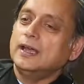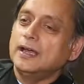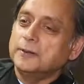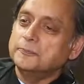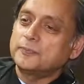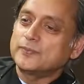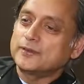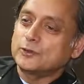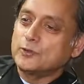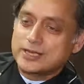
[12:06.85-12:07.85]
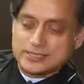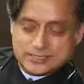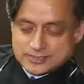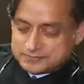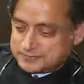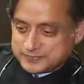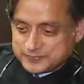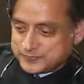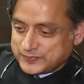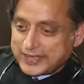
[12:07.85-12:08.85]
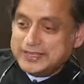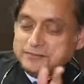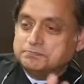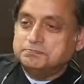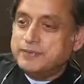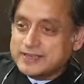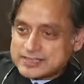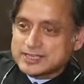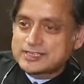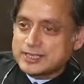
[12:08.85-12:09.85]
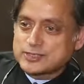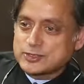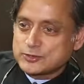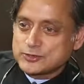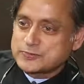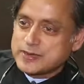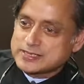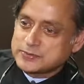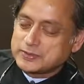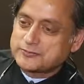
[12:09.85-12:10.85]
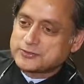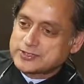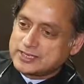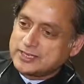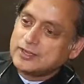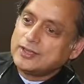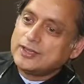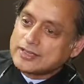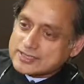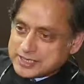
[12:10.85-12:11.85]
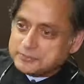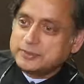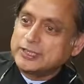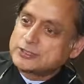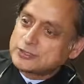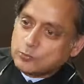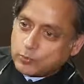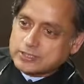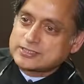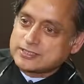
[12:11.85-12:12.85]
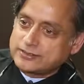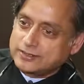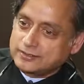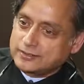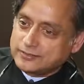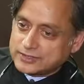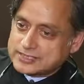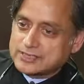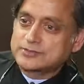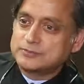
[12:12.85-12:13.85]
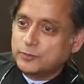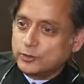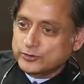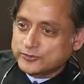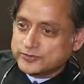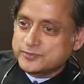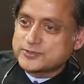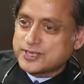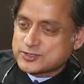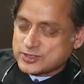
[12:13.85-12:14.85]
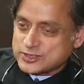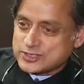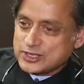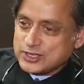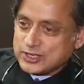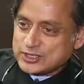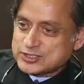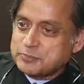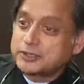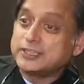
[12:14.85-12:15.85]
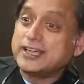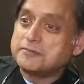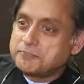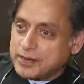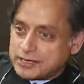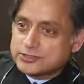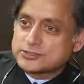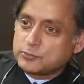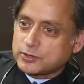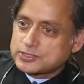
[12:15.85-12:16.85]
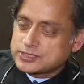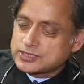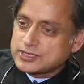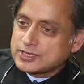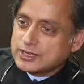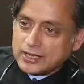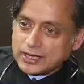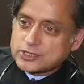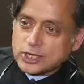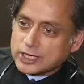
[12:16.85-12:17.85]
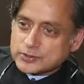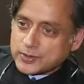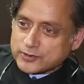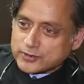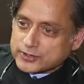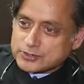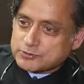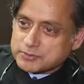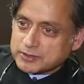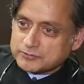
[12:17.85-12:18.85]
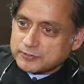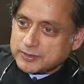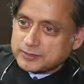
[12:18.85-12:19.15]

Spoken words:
who has any basic sense on this matter would have to say somebody should watch the thing, and the Central Board of Film Censors is the body empowered to watch it and judge whether it's suitable for